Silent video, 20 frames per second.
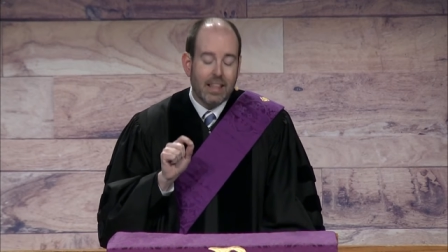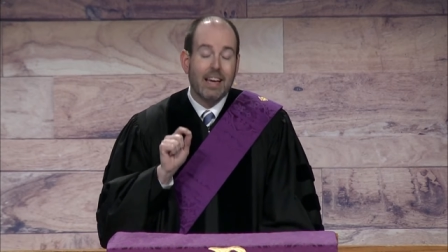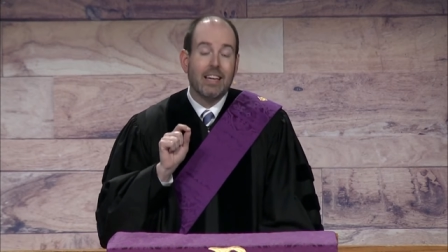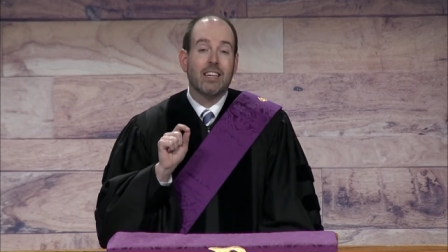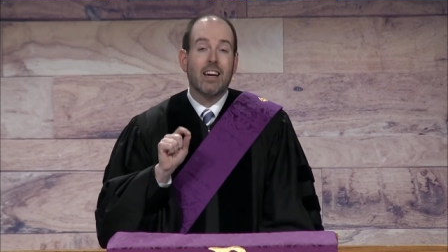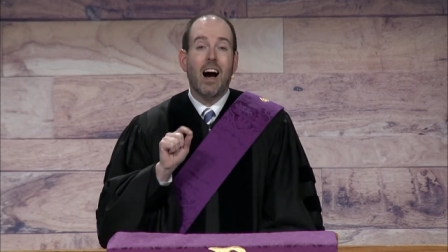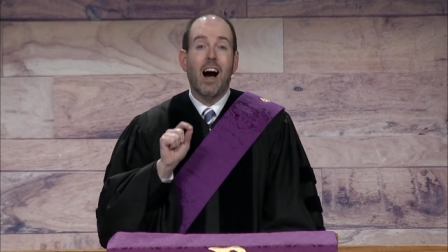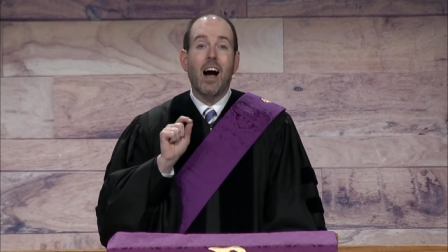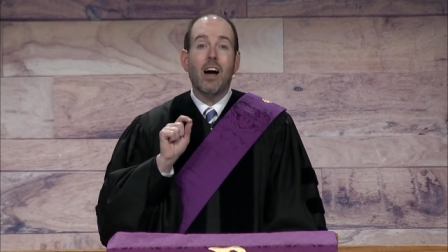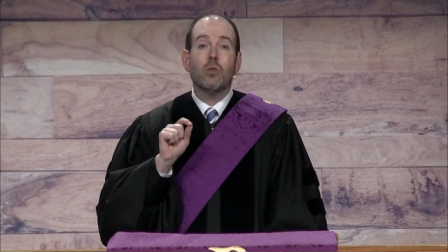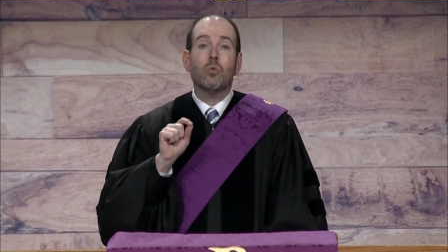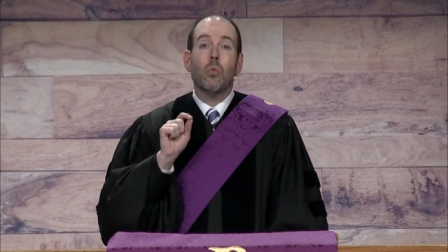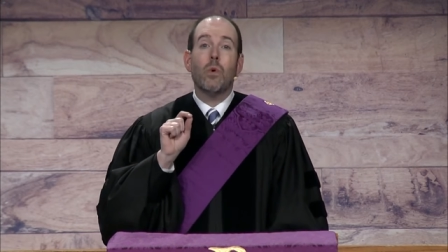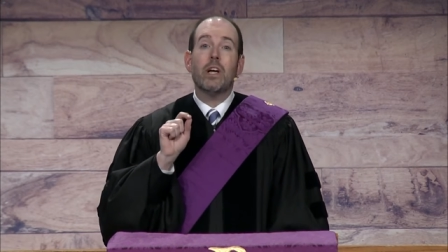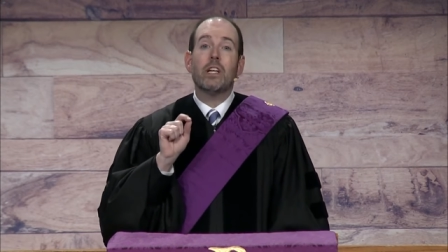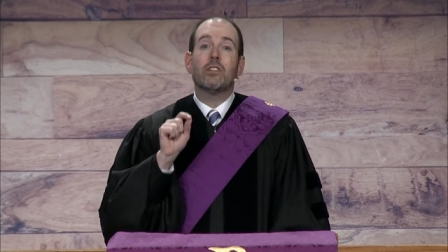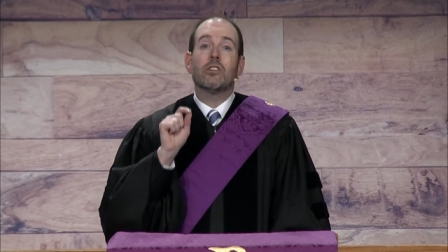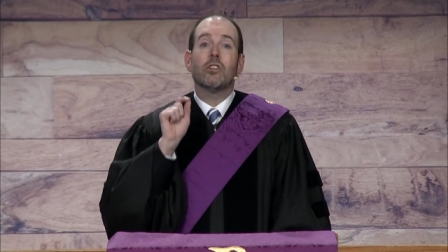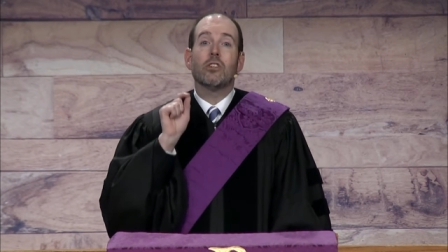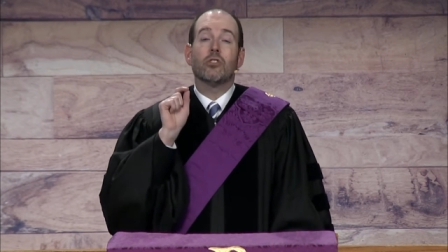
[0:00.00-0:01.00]
that God
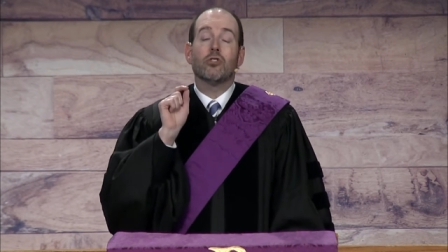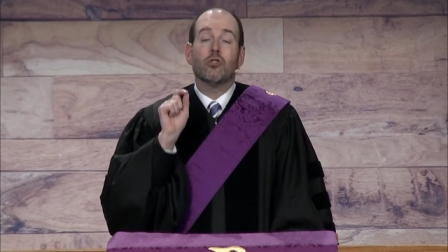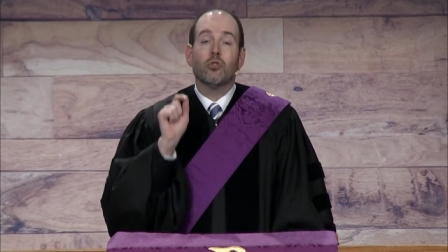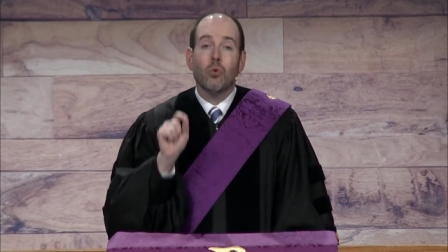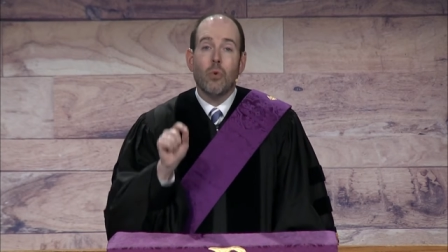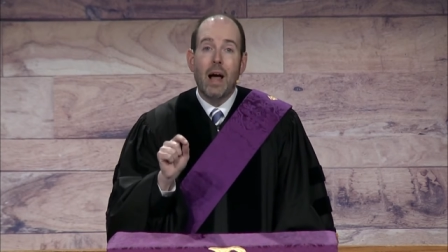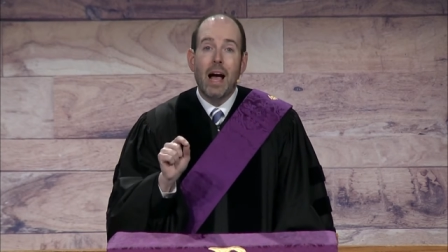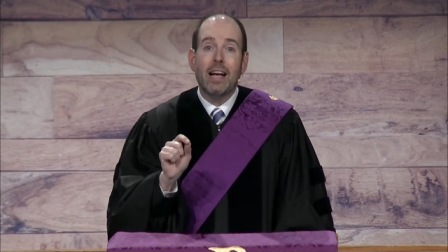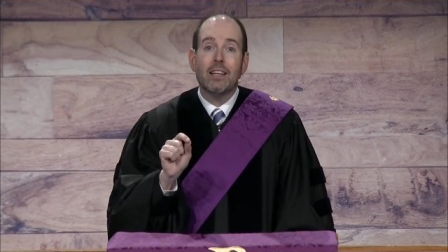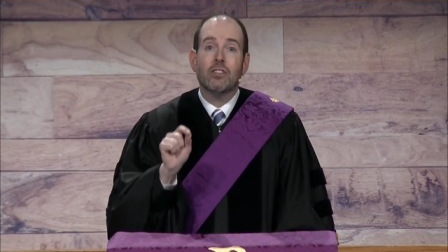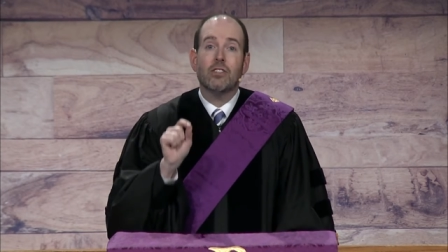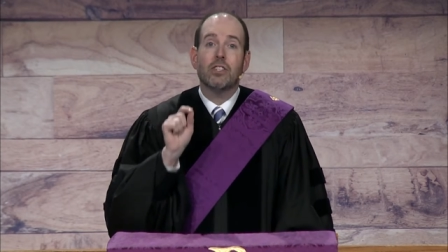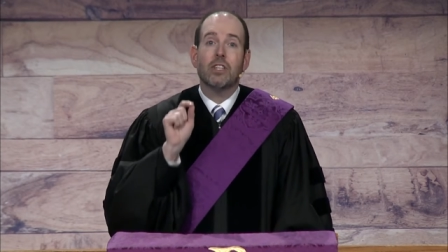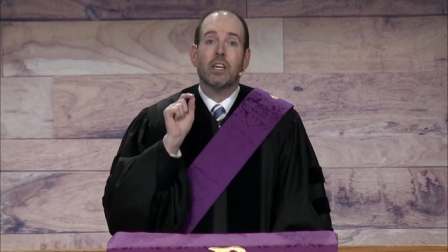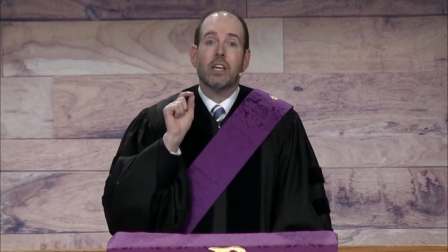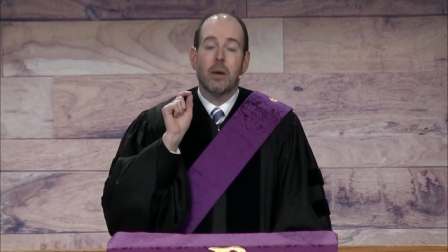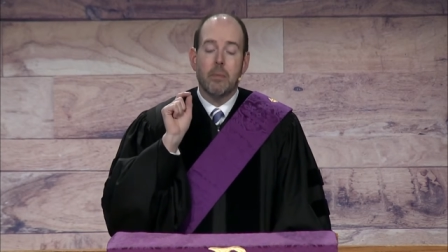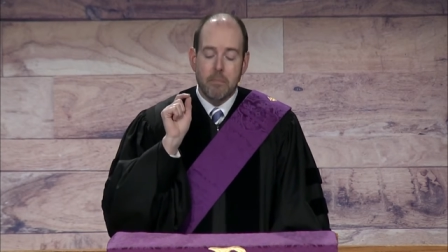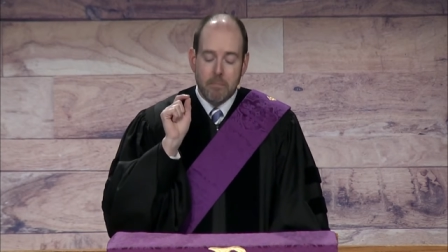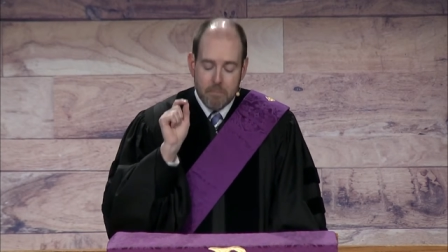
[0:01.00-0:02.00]
went to
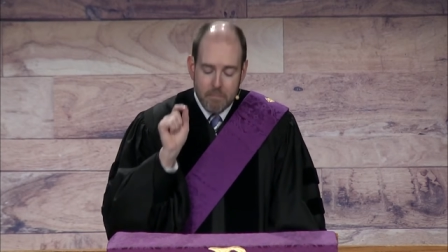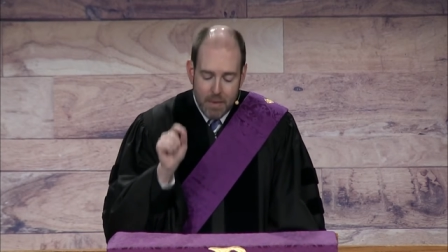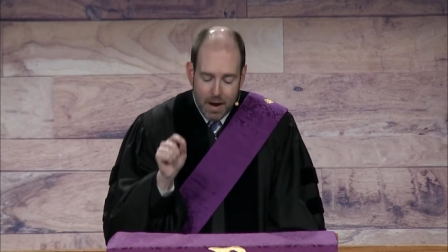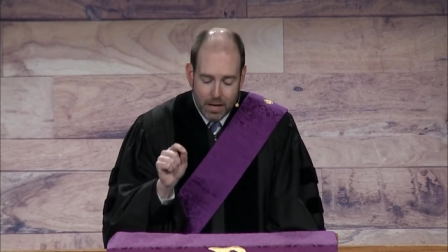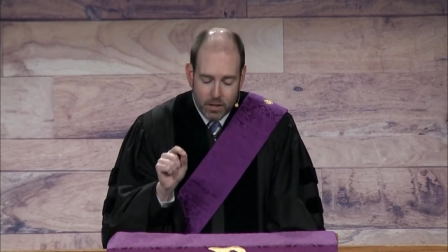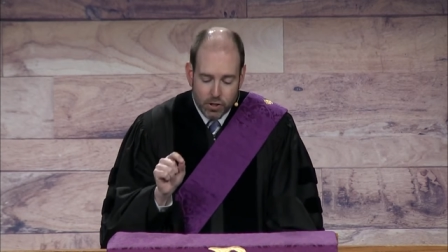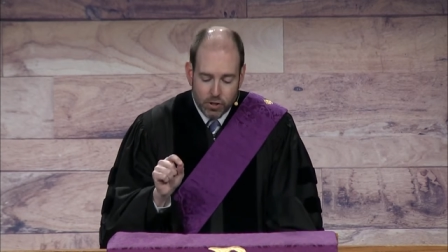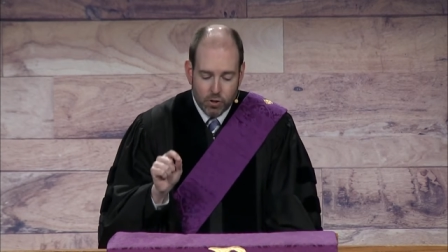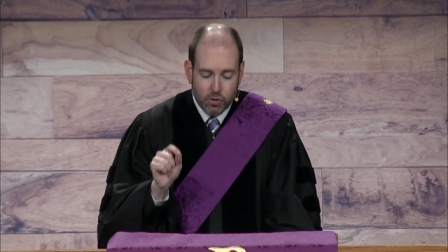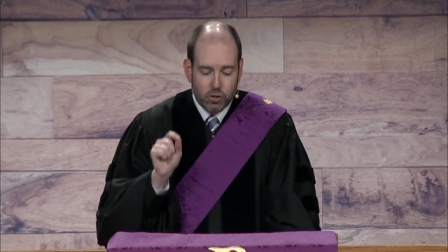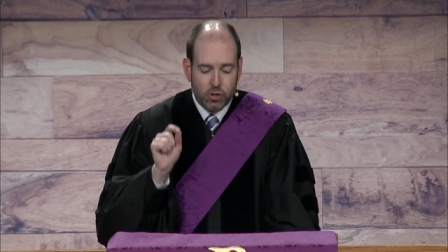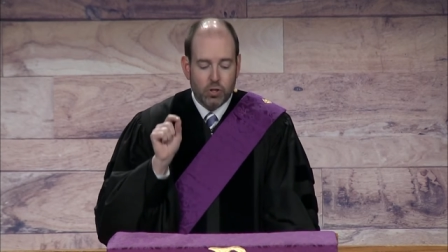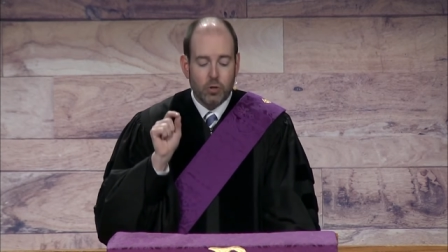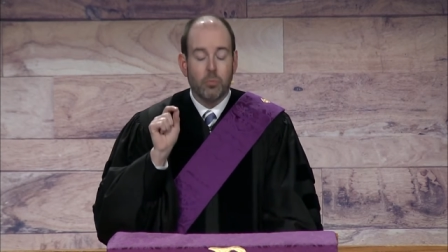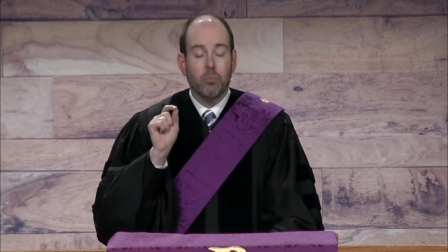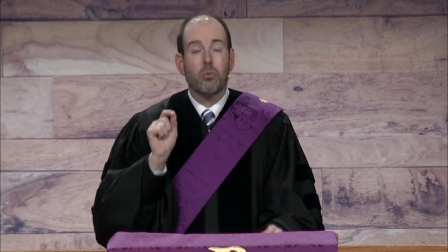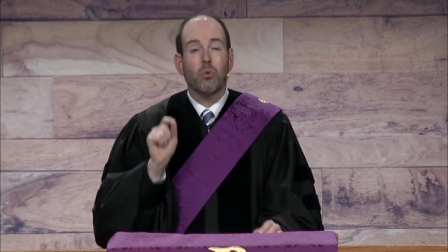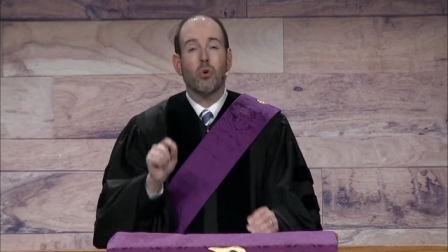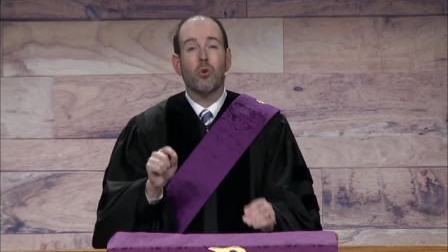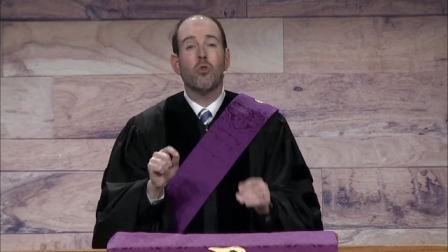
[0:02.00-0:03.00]
drastic measures to
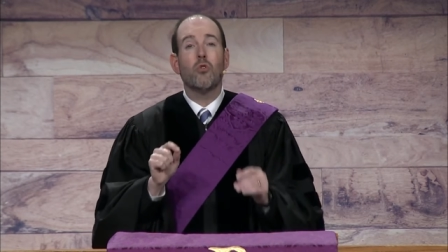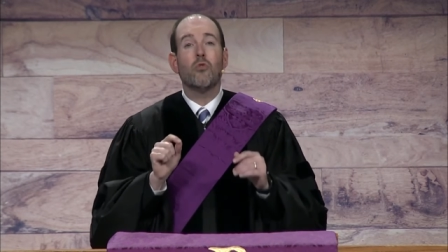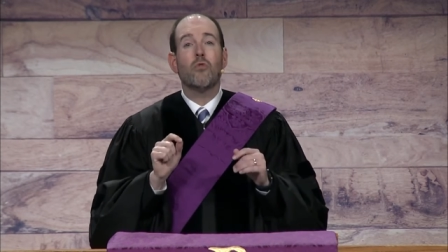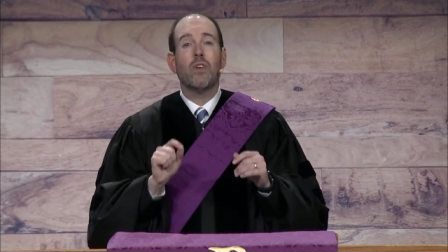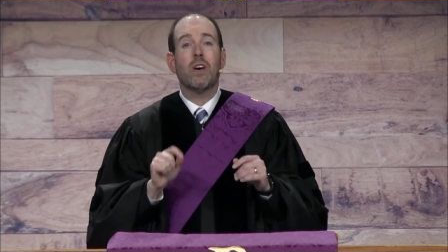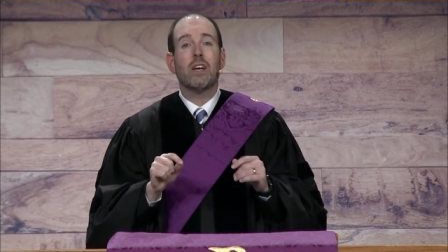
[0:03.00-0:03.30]
prove